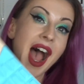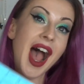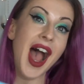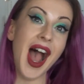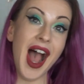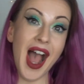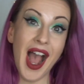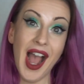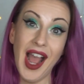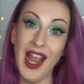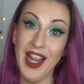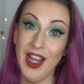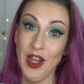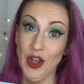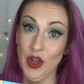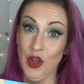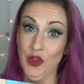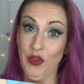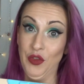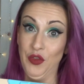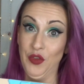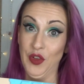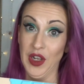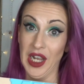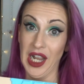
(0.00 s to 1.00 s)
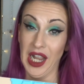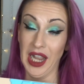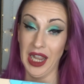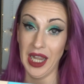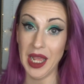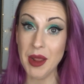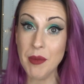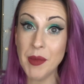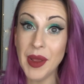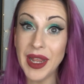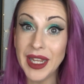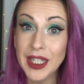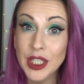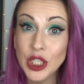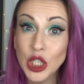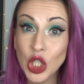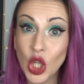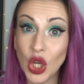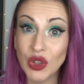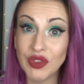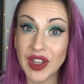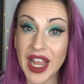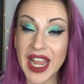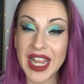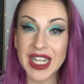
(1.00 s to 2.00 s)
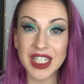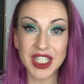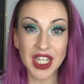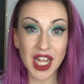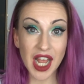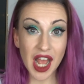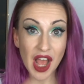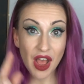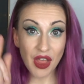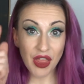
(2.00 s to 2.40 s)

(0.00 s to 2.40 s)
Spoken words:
I flipping love it.